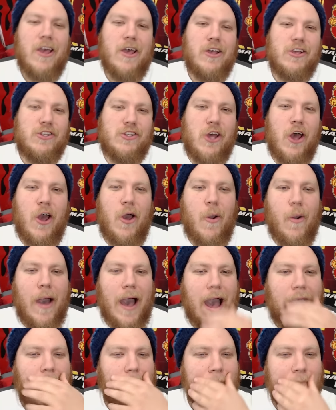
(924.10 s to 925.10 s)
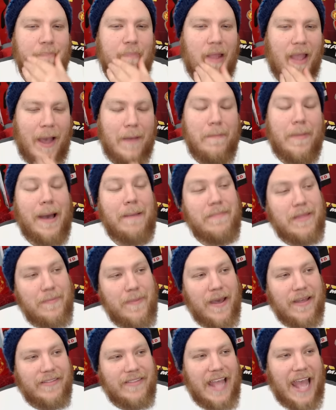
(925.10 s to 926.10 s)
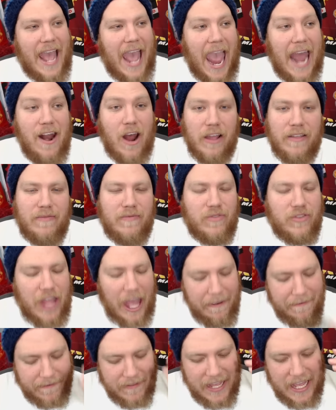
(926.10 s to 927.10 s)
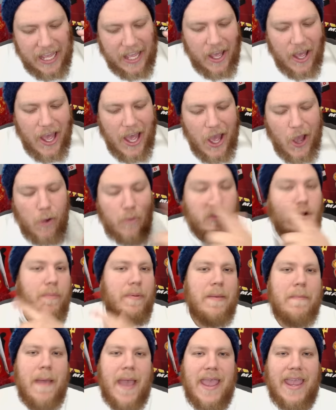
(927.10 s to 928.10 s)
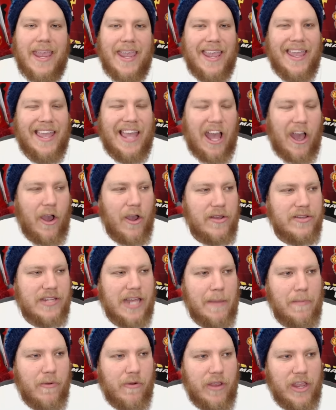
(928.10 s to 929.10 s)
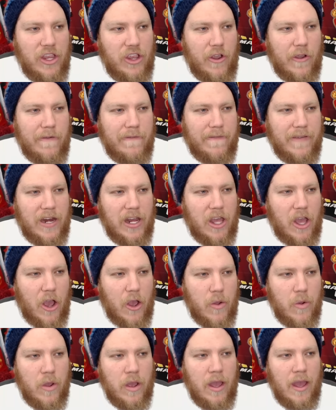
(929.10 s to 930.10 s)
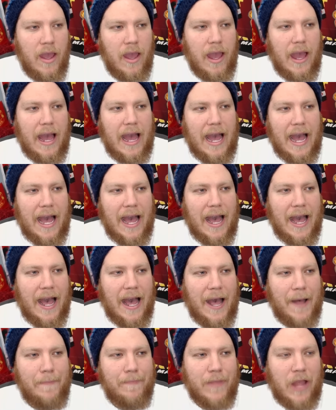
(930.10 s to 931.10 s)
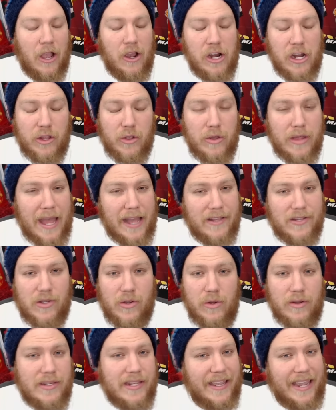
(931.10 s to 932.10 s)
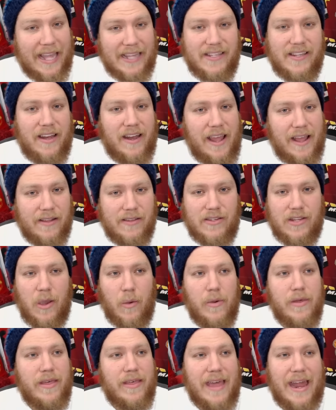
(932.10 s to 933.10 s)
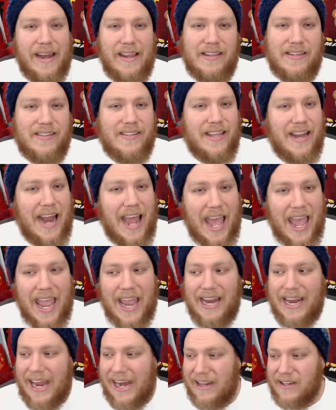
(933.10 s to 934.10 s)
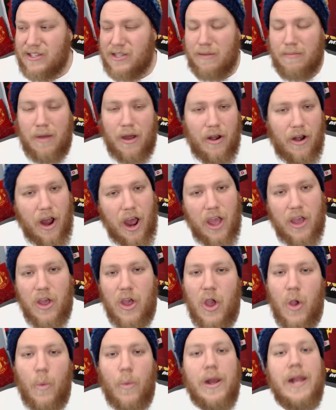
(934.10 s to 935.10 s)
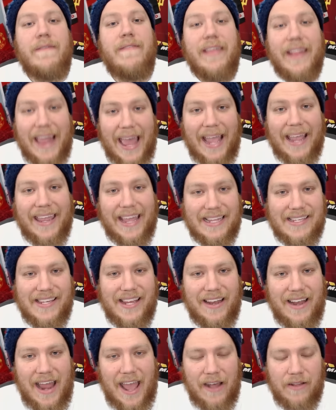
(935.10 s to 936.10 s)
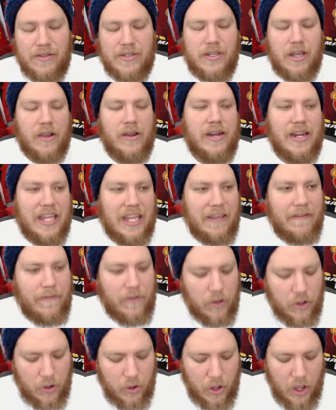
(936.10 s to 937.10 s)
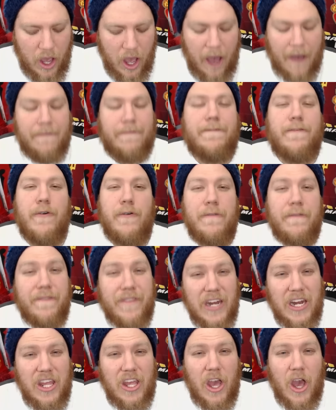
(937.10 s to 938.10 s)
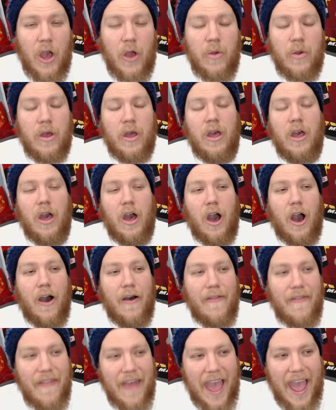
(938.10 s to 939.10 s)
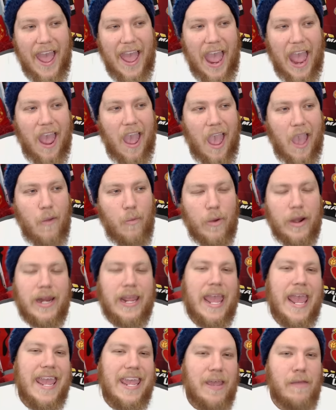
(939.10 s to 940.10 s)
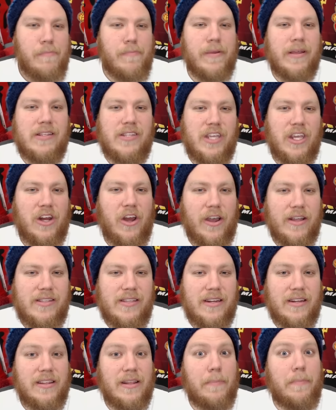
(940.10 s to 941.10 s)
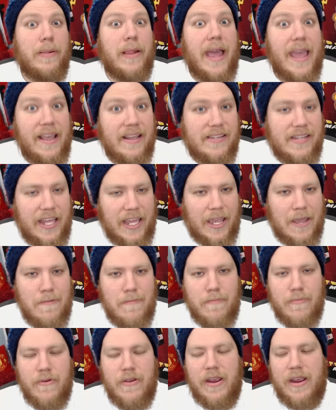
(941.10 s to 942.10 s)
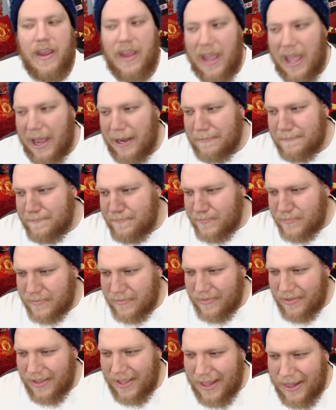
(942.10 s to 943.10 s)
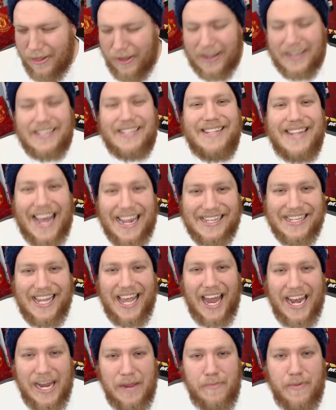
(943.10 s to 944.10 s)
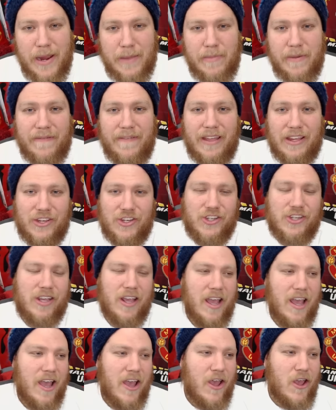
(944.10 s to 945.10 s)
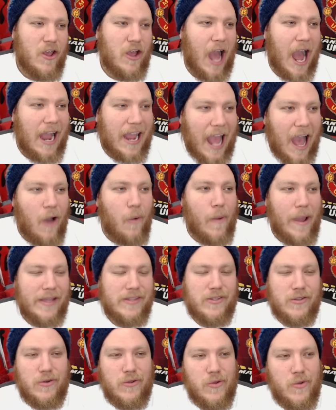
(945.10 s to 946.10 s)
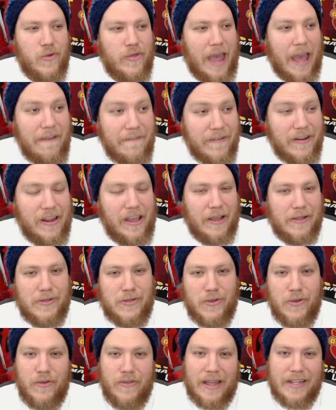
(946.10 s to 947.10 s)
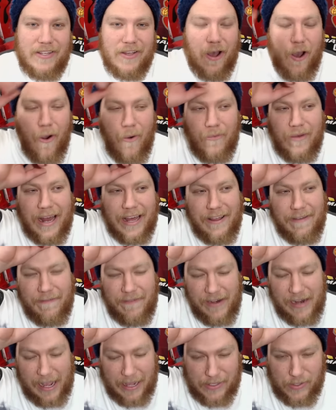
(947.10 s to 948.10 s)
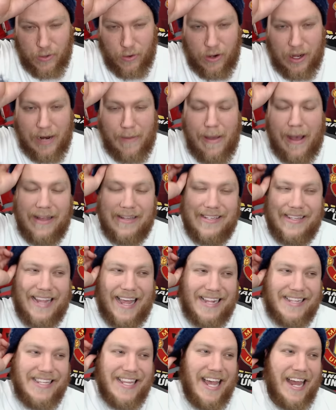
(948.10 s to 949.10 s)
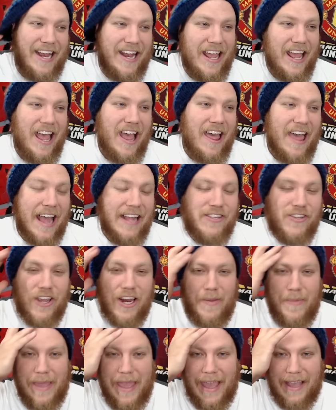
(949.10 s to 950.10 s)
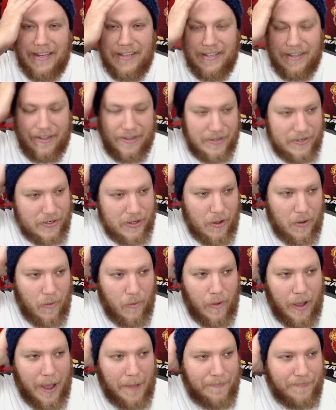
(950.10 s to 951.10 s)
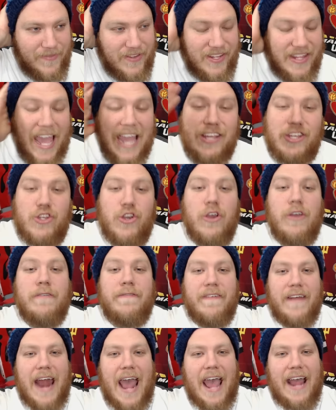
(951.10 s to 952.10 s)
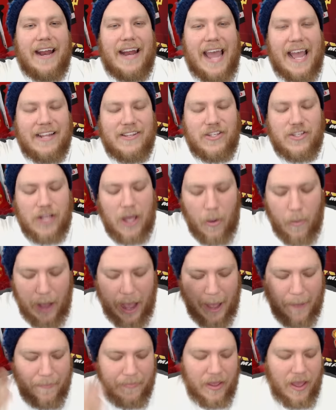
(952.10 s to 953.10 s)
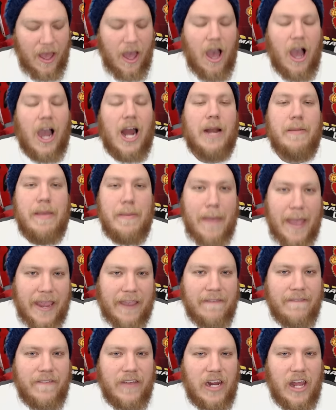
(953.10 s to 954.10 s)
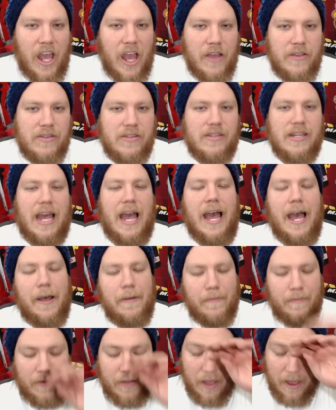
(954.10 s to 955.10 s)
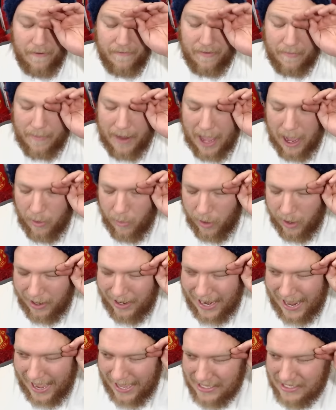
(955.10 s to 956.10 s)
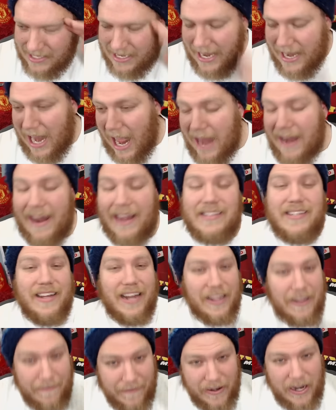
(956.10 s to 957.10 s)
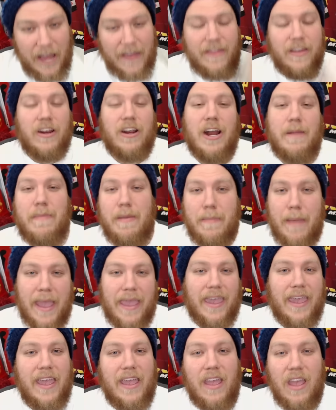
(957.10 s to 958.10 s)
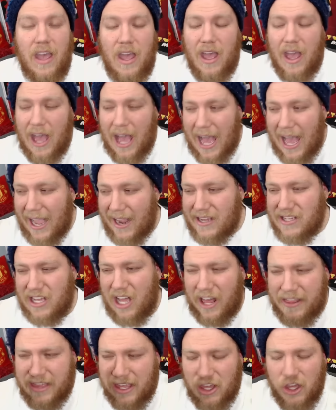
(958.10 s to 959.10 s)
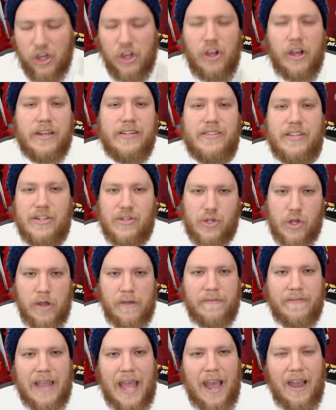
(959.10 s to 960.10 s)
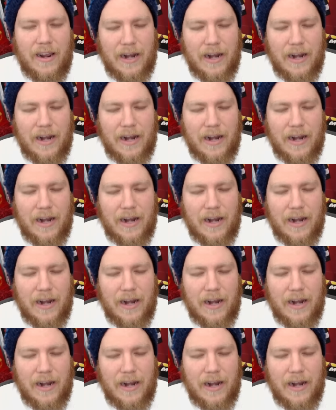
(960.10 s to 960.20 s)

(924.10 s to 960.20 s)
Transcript: So I'm pumped about that. And I definitely will be making a Jose Mourinho video. I'm going to do that as soon as it gets announced. So whether that is today, later tomorrow, whenever that gets announced, I'm going to give you a full video on that and what he can bring to United and the players he can bring and like Zlatan Ibrahimovic. I can't wait to do that video too. That's a whole nother video talking about Zlatan. That's going to be excellent. So stay tuned for that, lads. So I'm going to be making videos from now on, lads. And that's another video that I'm going to be making because I think you guys deserve that.